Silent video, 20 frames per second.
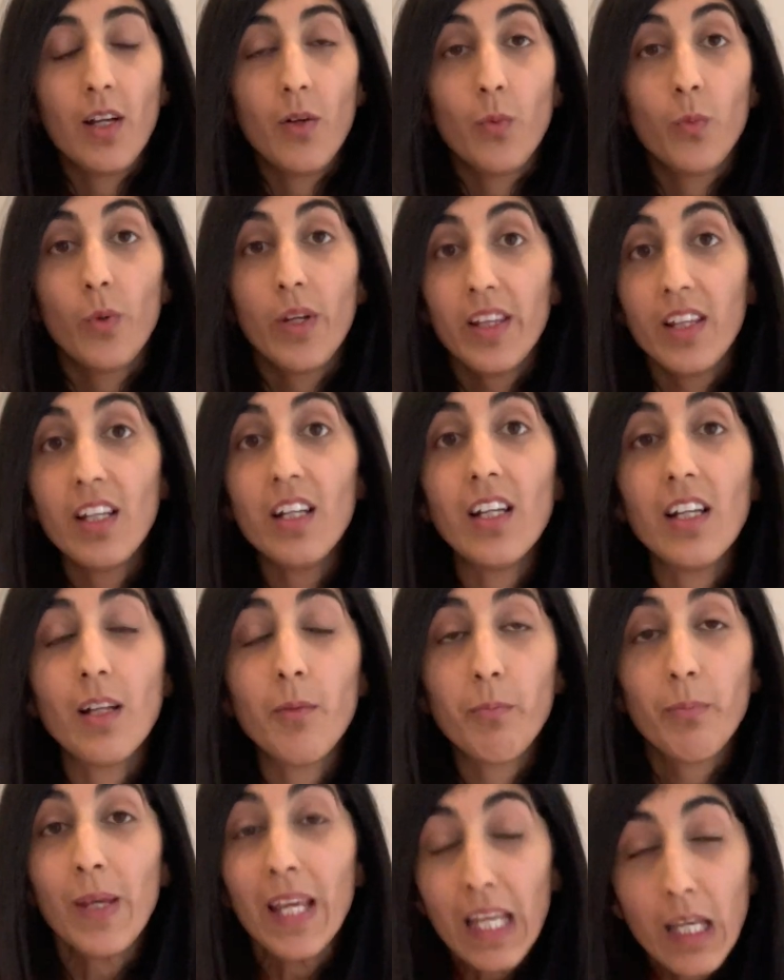with
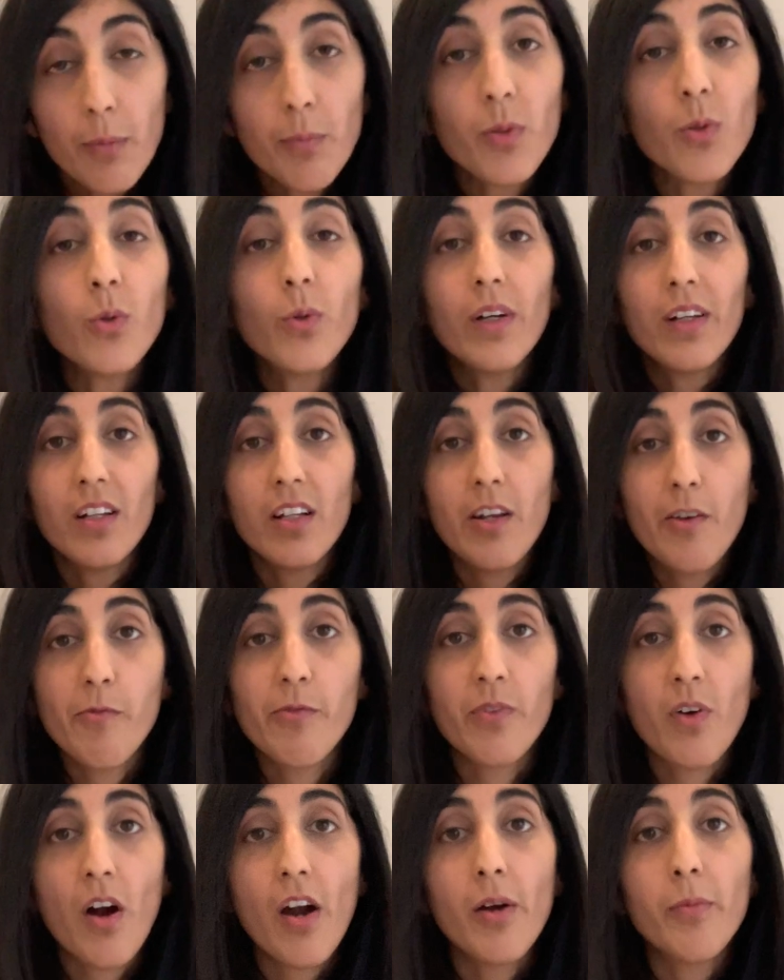people and an
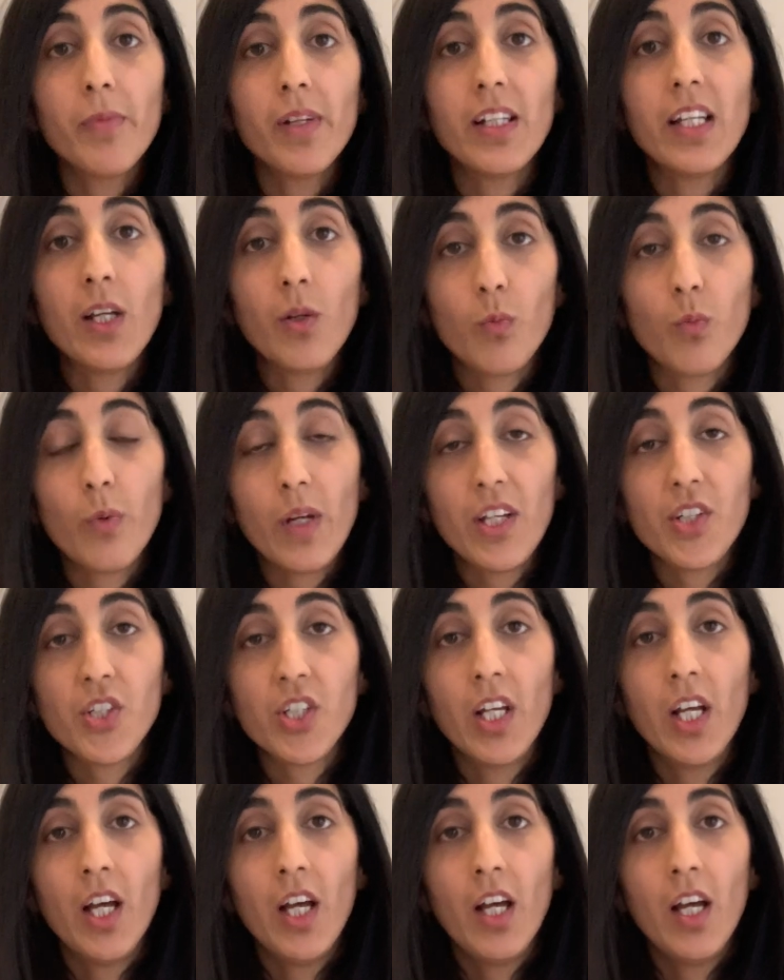environment in which
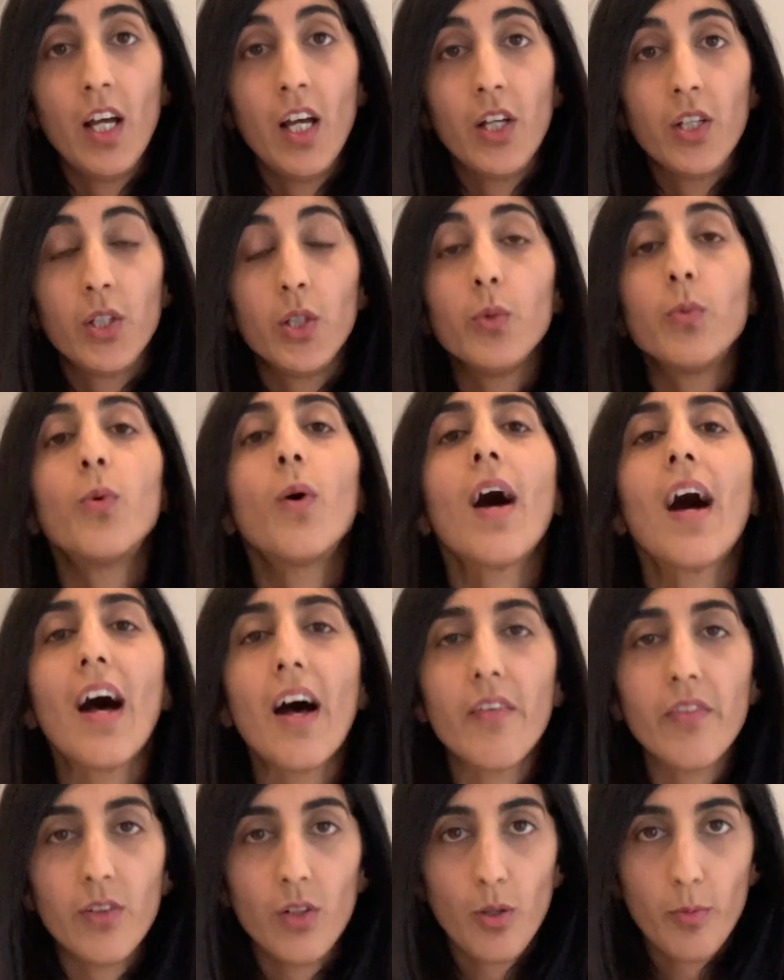you will
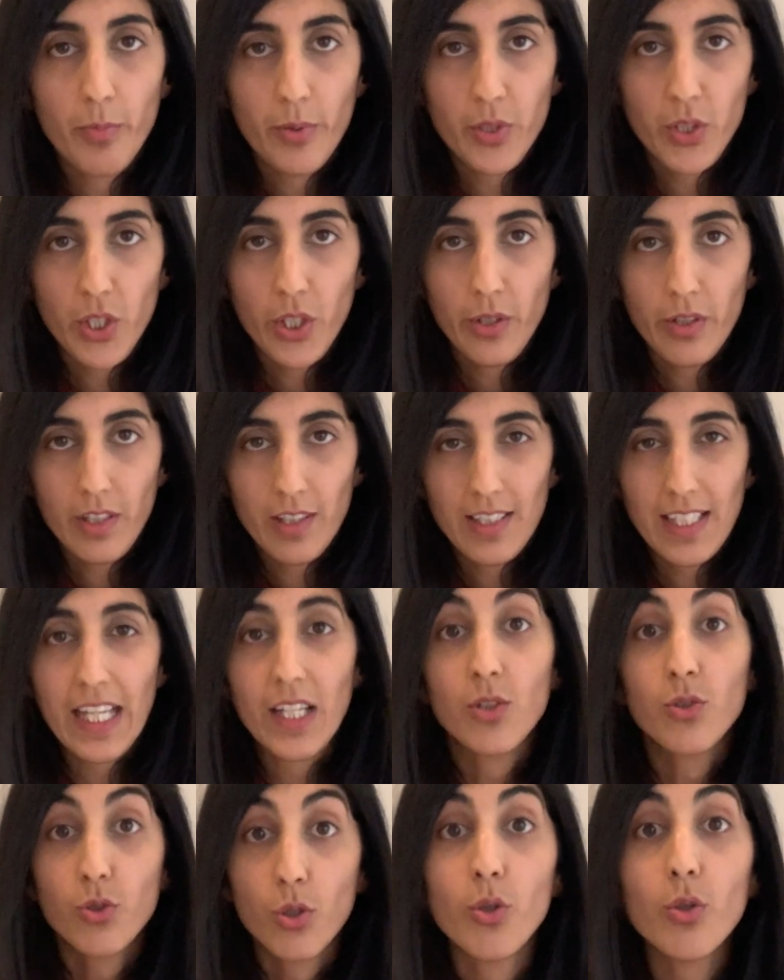have an opportunity
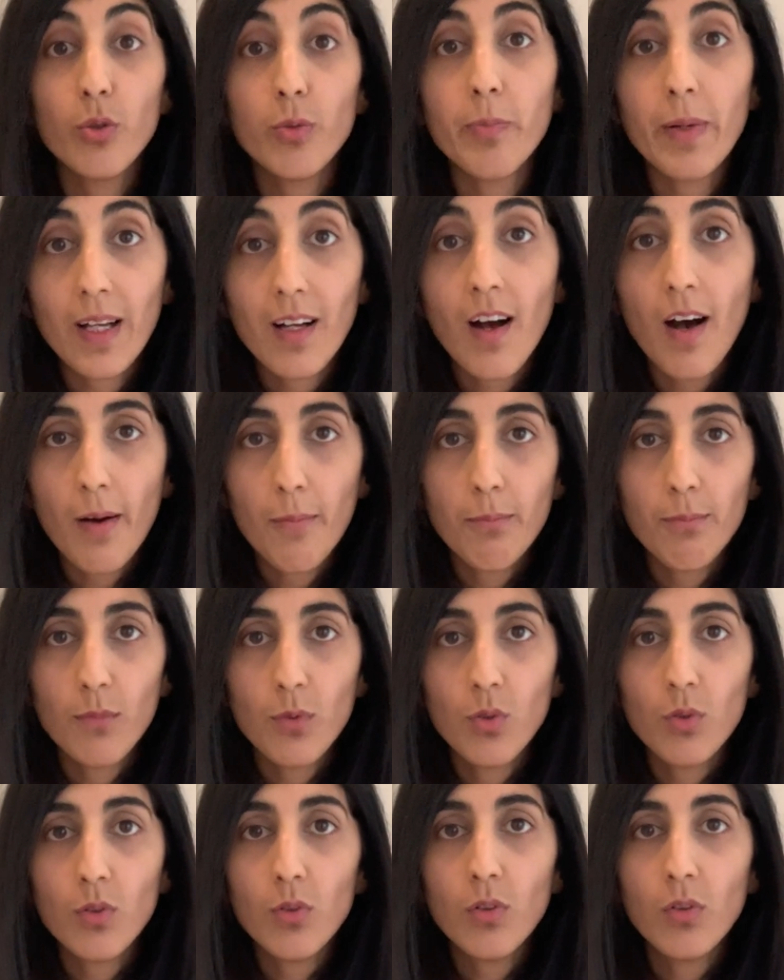to become
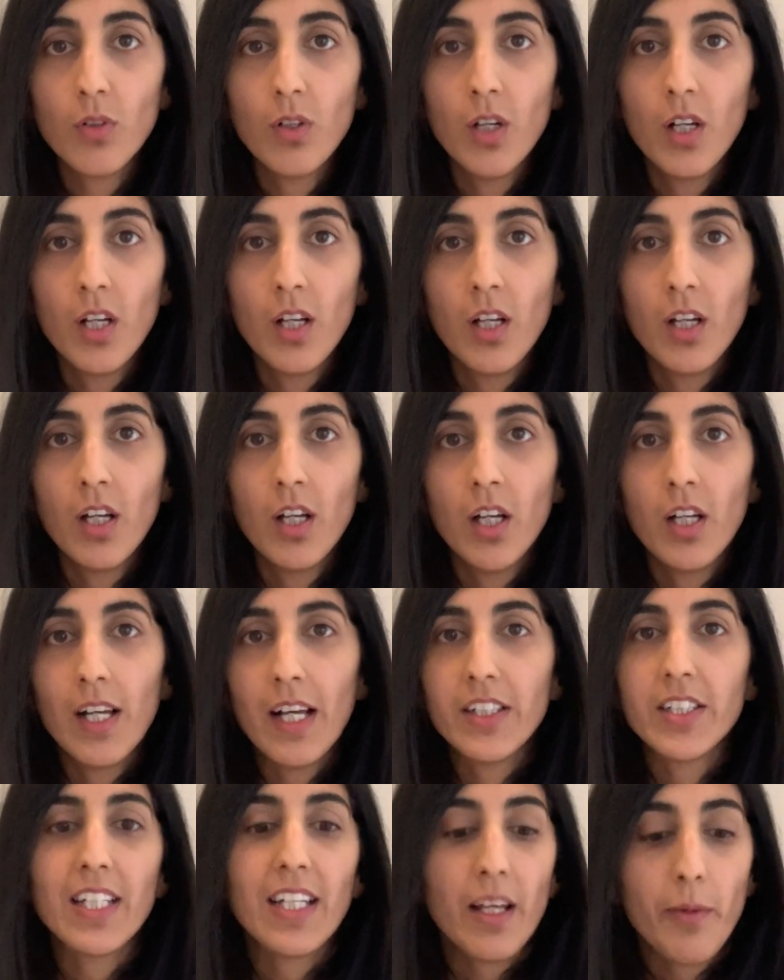more,
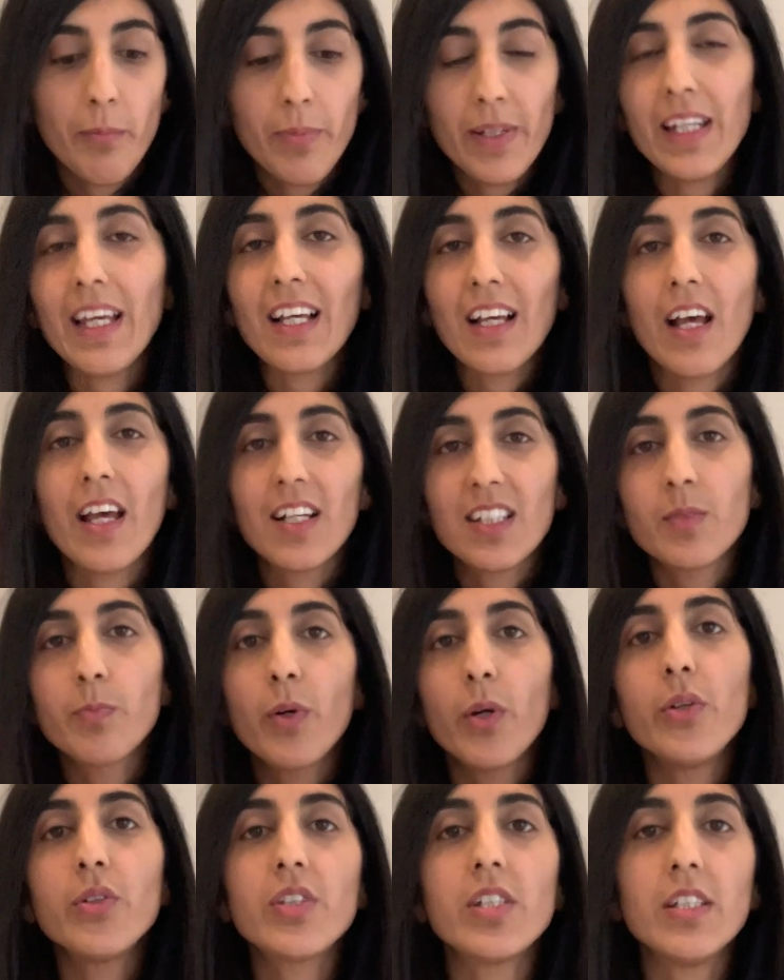to be
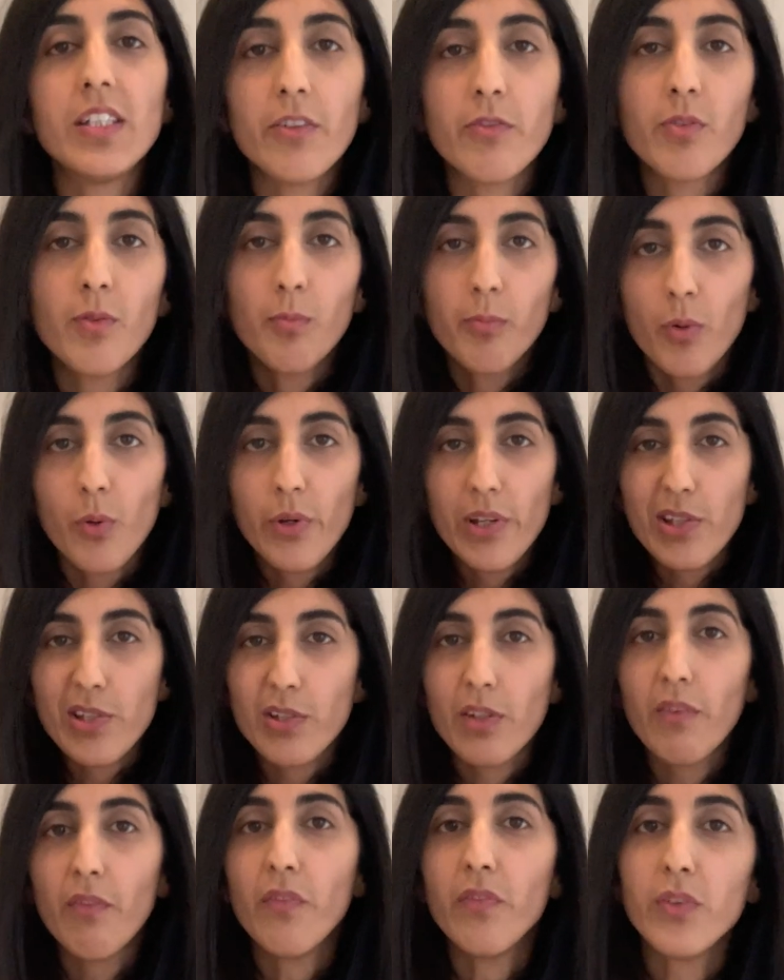exposed to different points
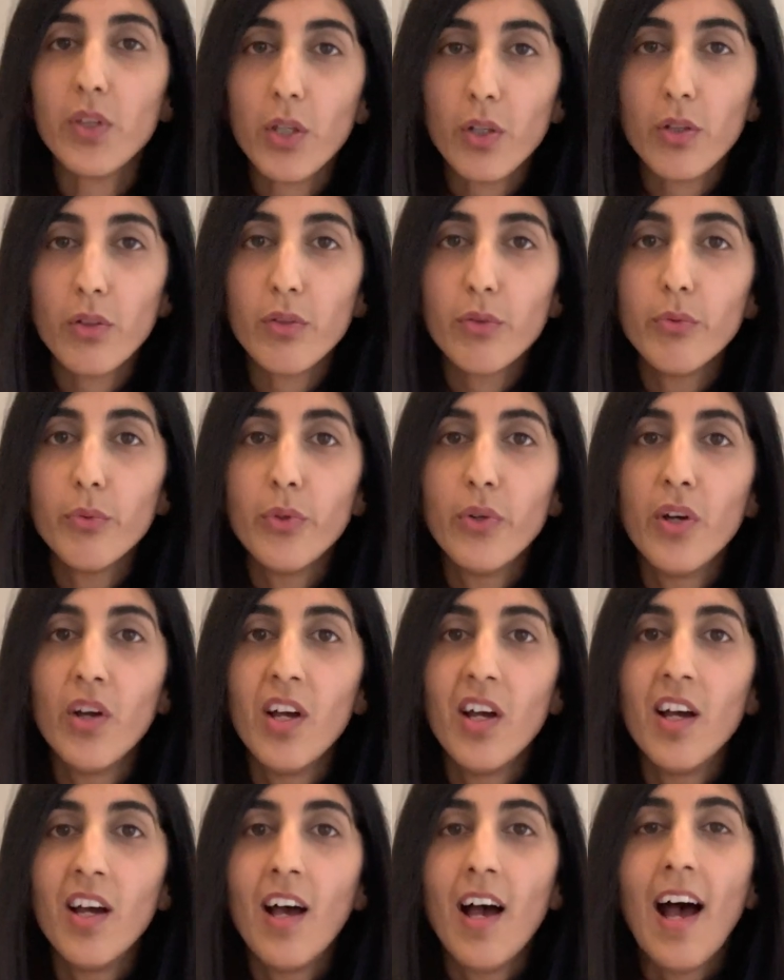of view
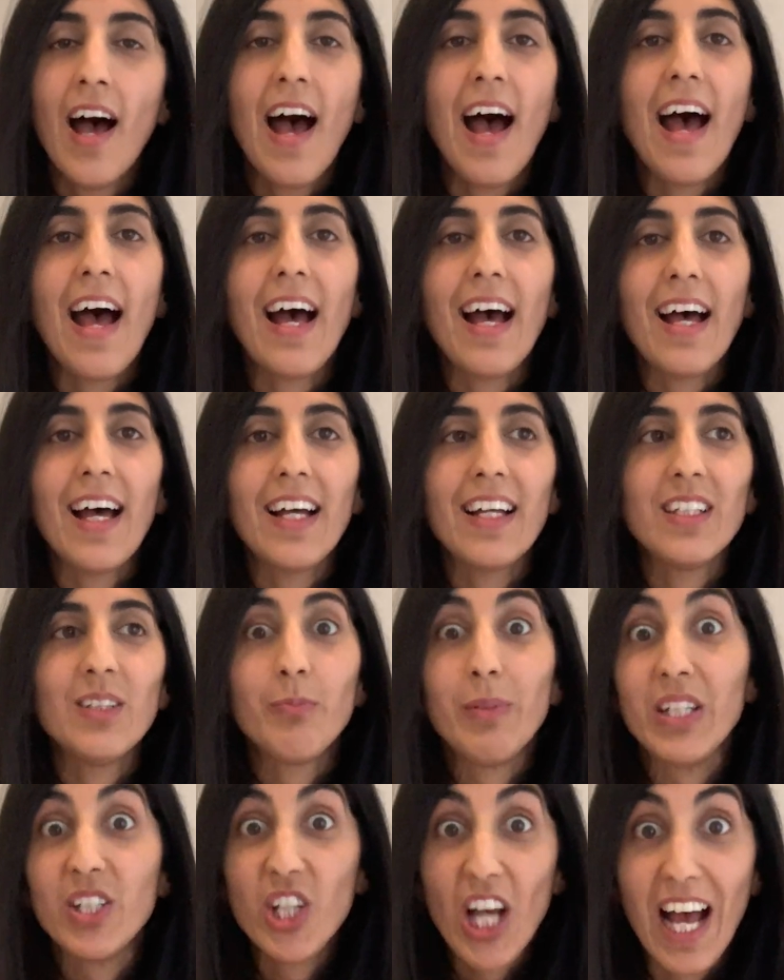and
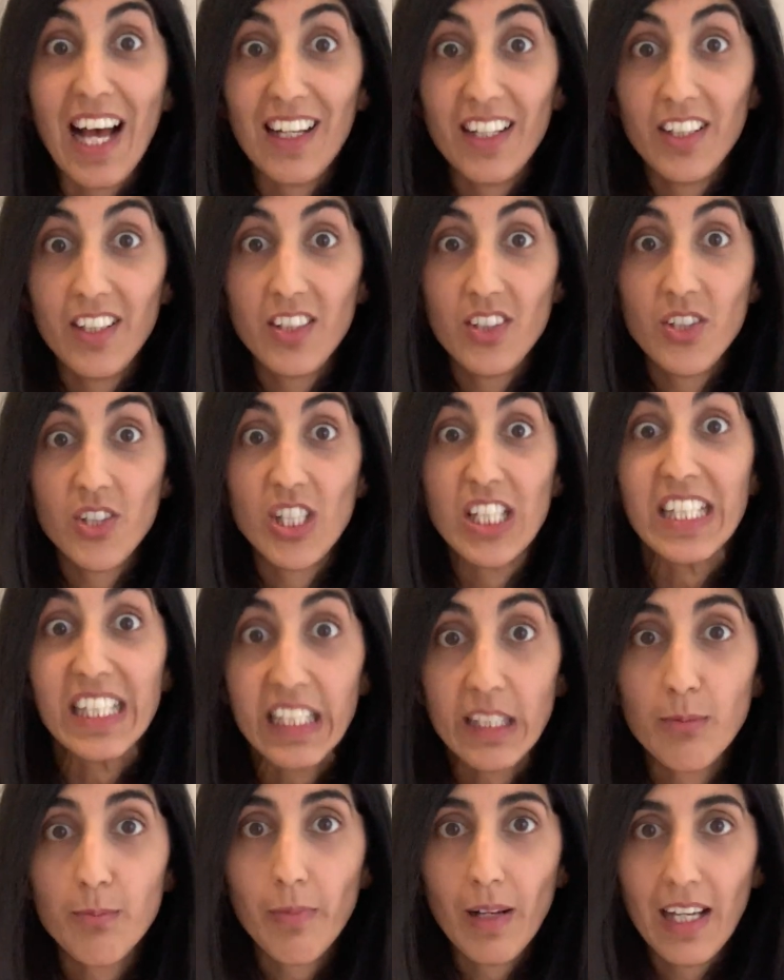be challenged
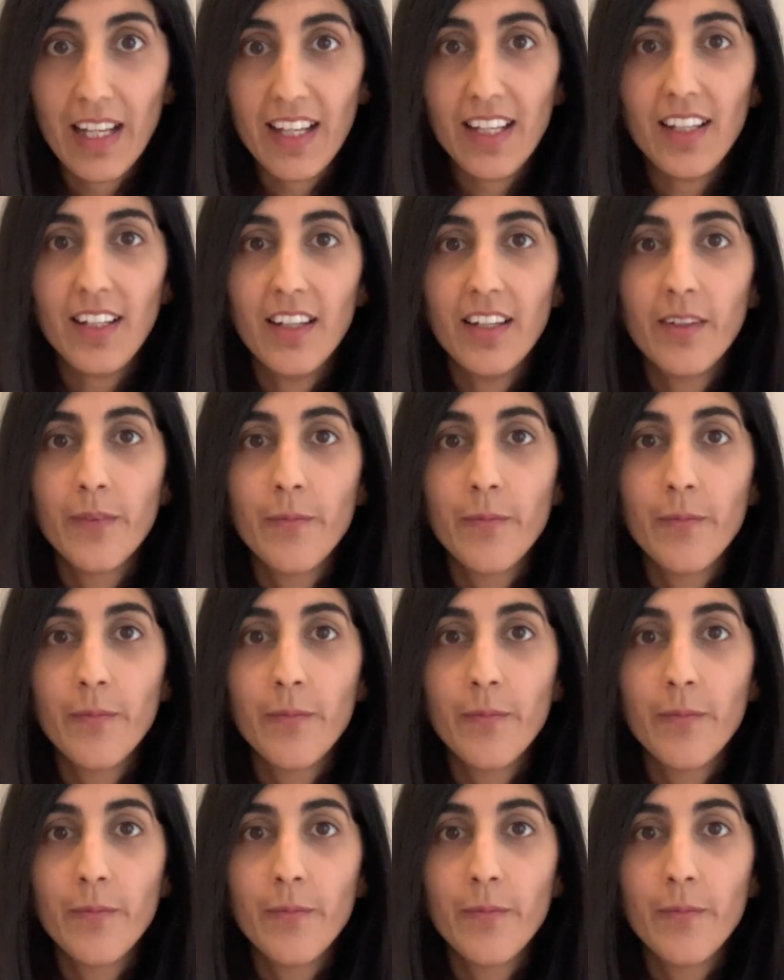deeply,